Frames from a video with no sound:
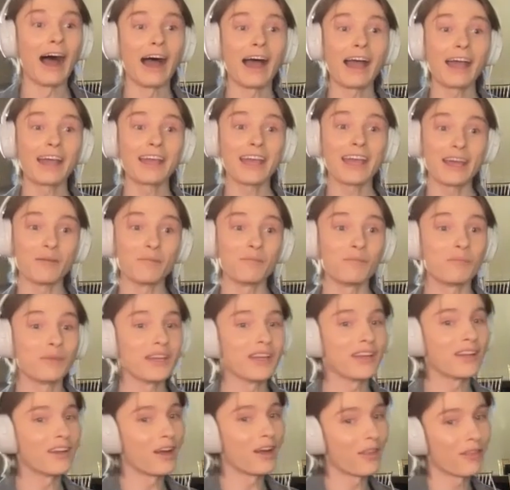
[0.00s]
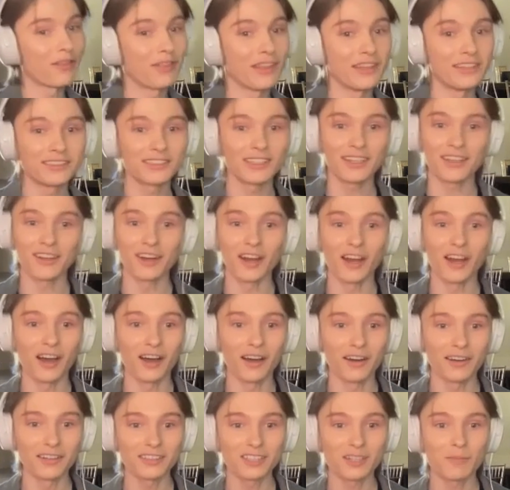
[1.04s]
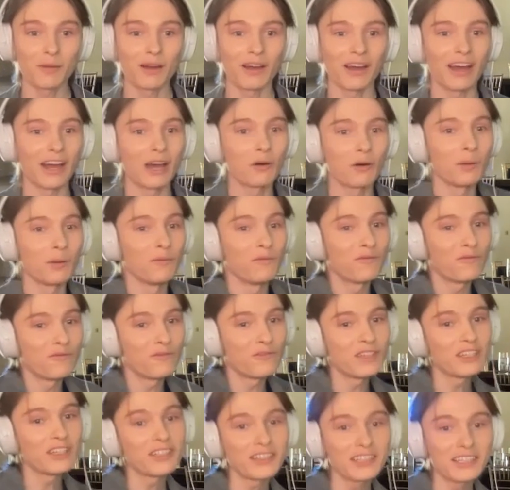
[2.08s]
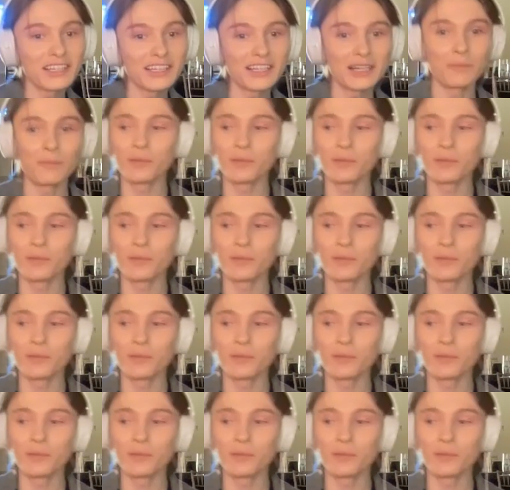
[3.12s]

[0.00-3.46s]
I am being authentic and honest about how I'm feeling.